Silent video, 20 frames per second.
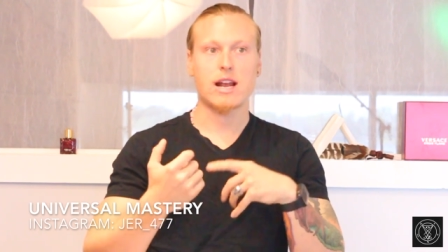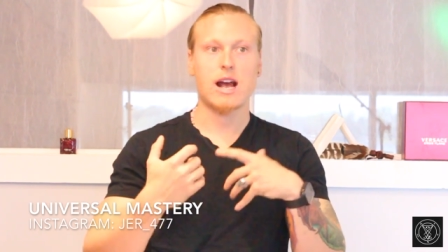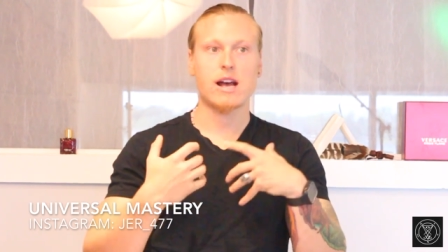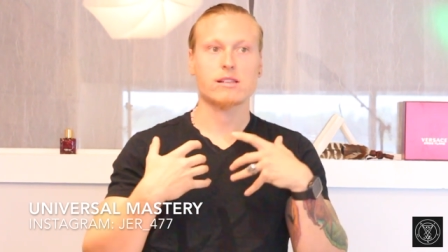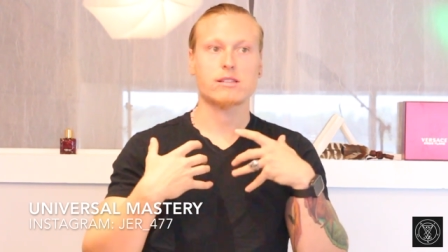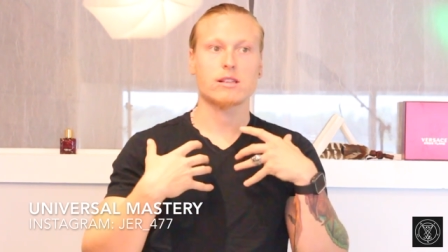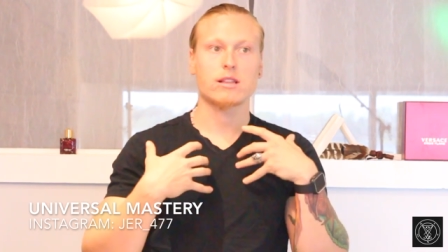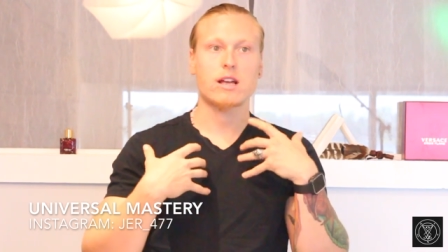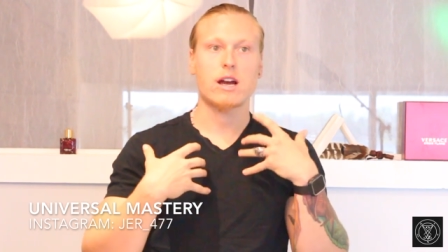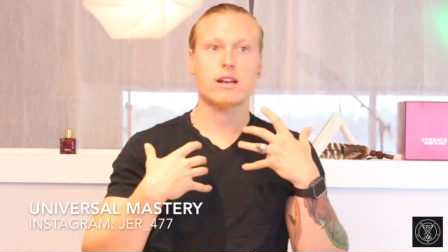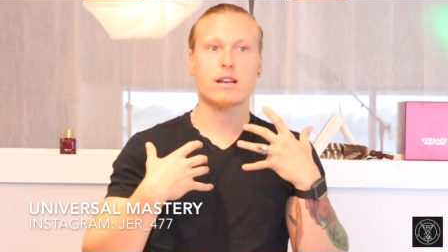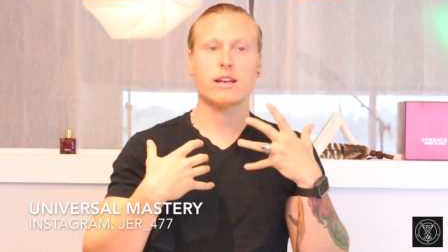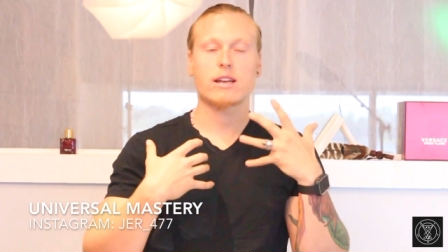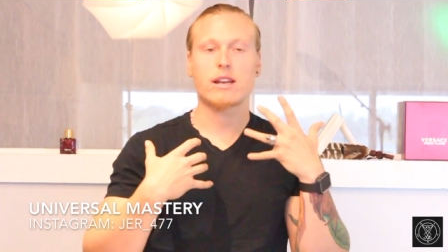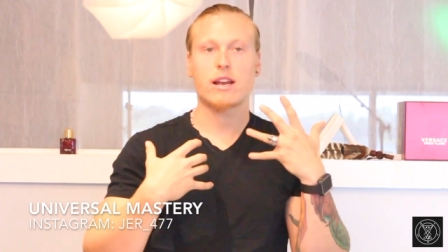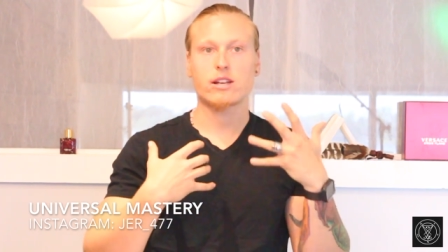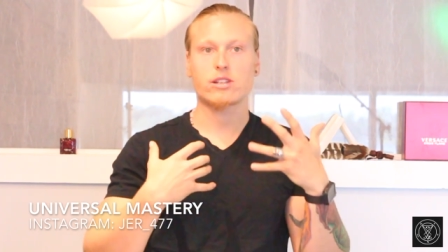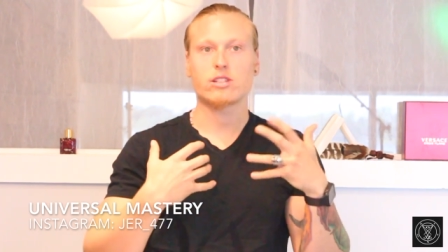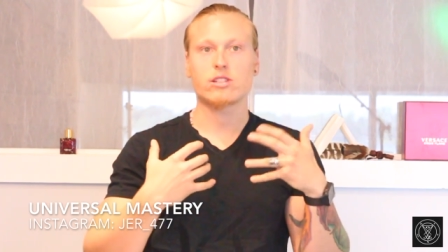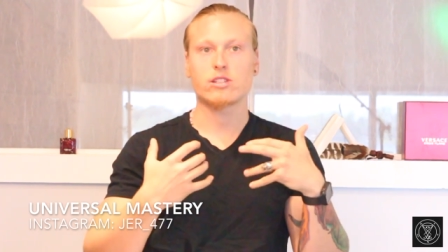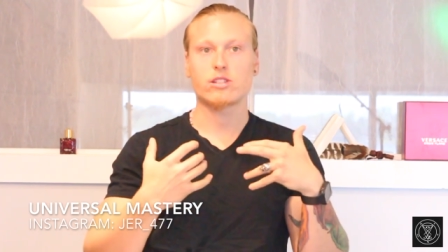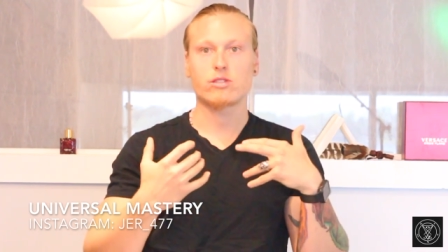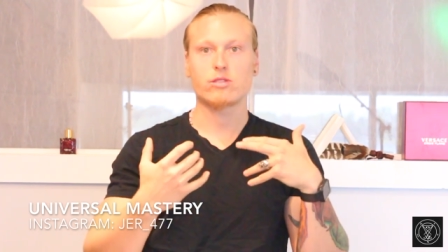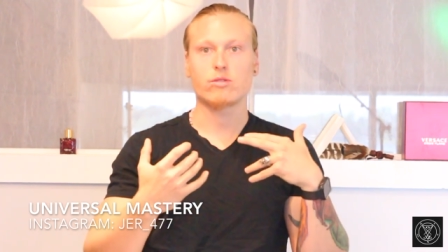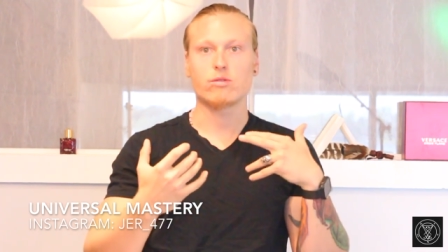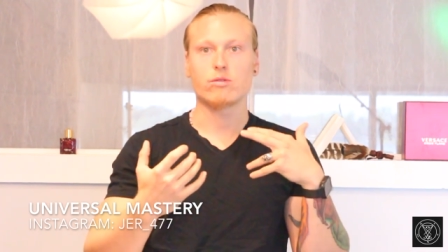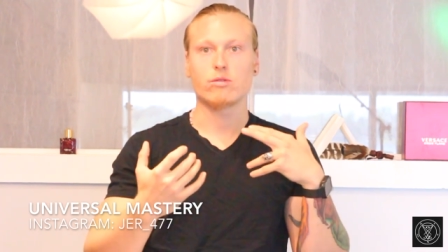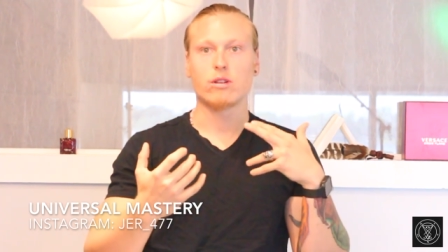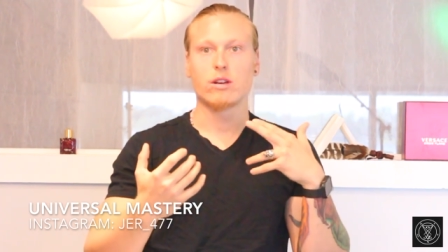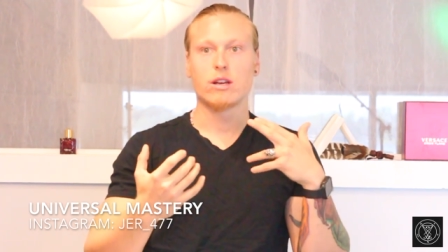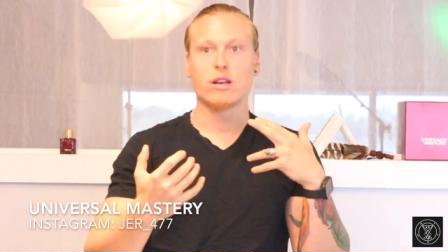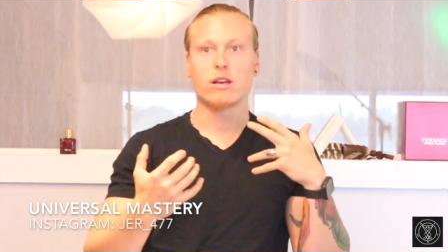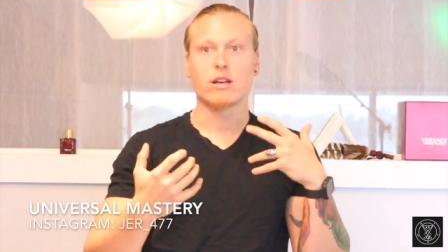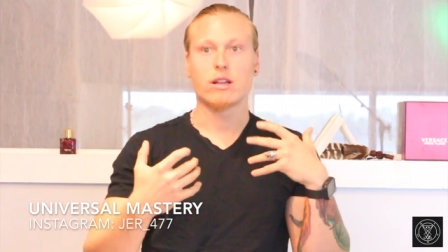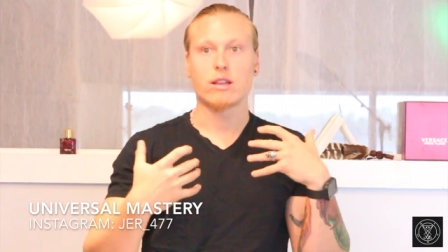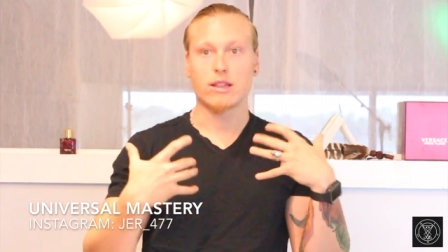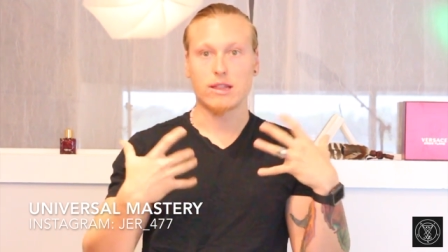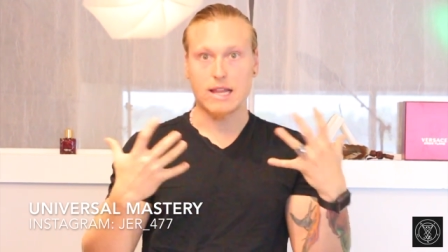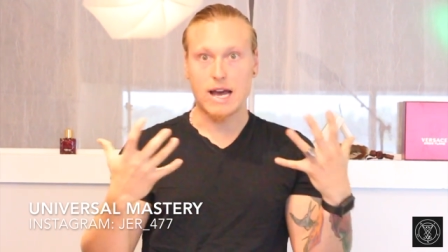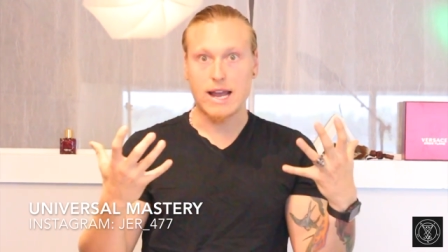has a lot of connections to
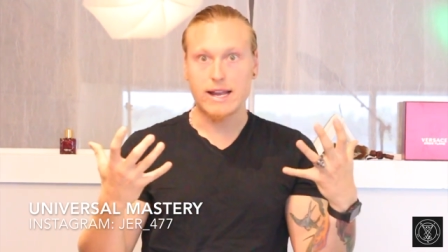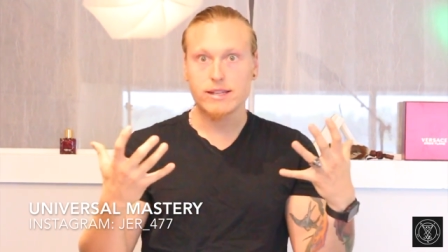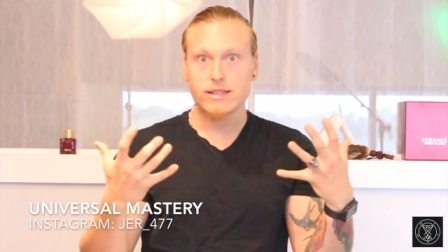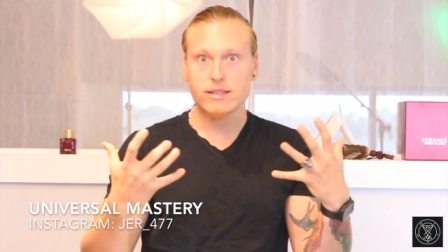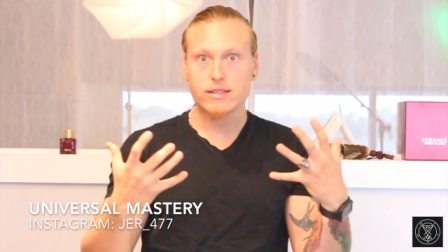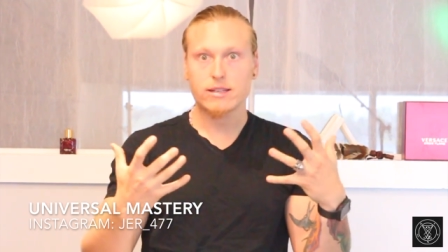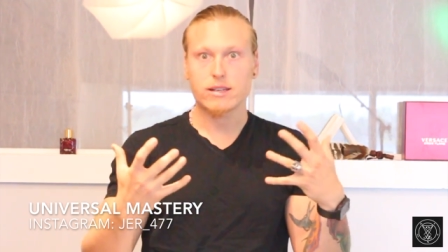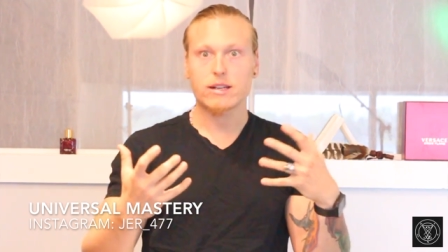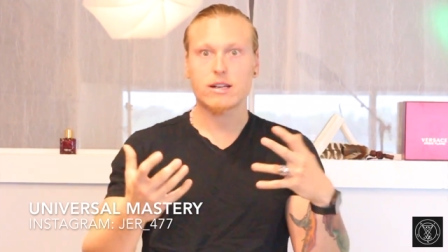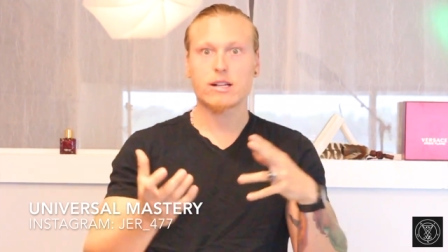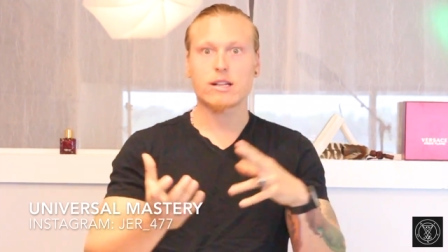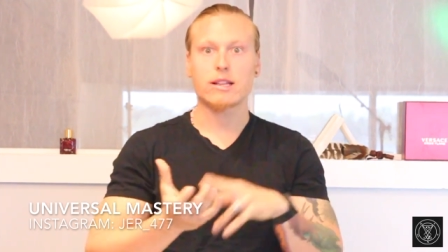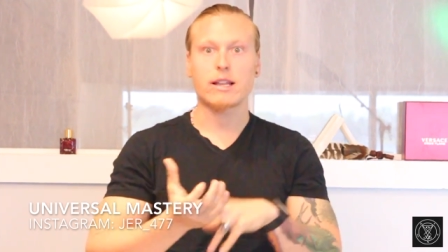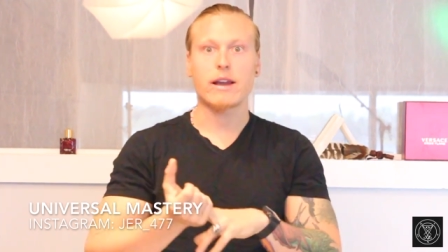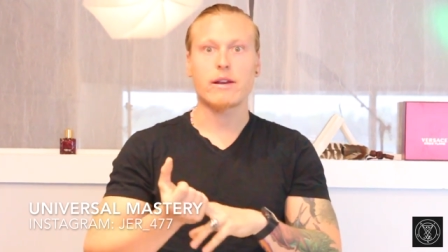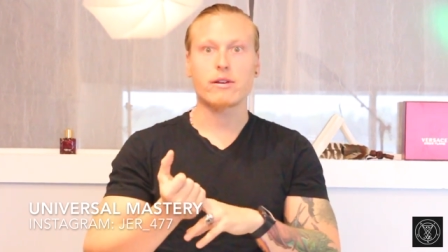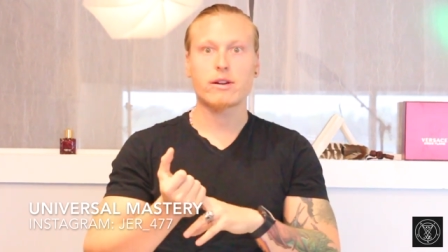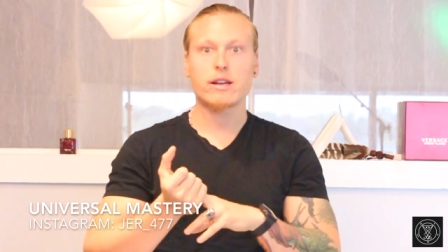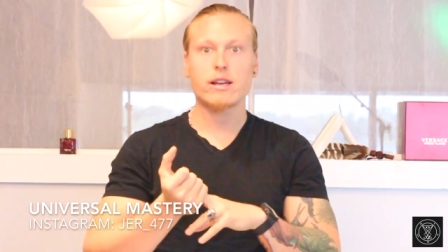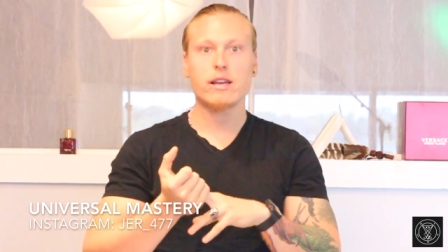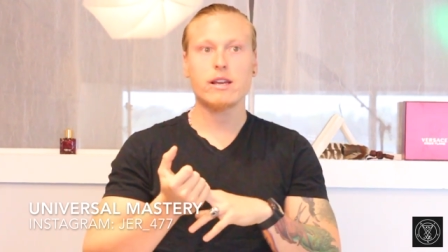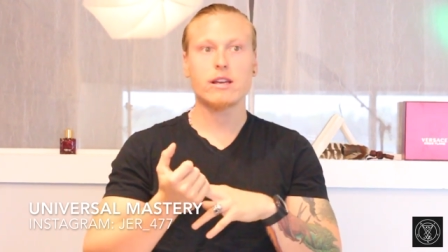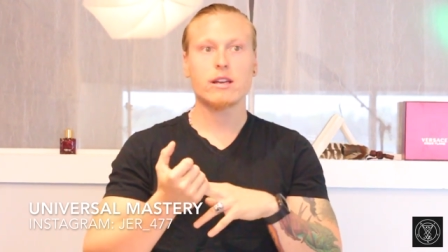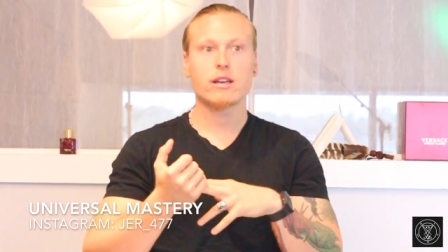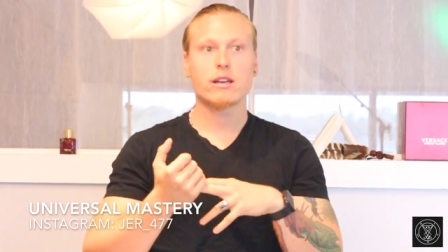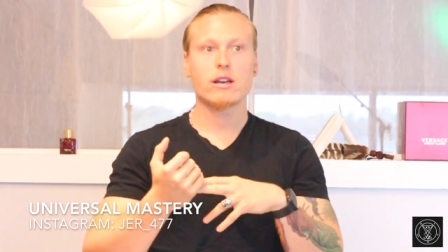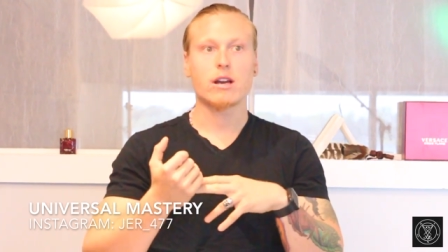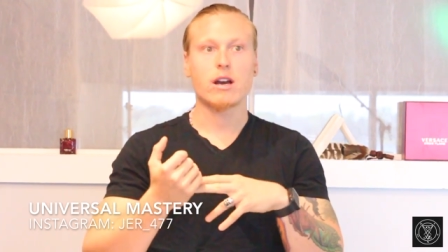light, clarity,